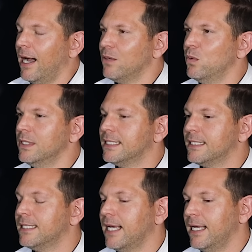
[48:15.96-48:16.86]
I would
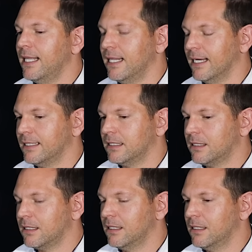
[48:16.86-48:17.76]
say
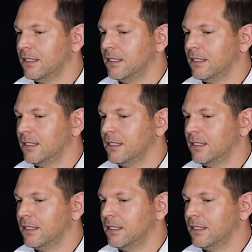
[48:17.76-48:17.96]
that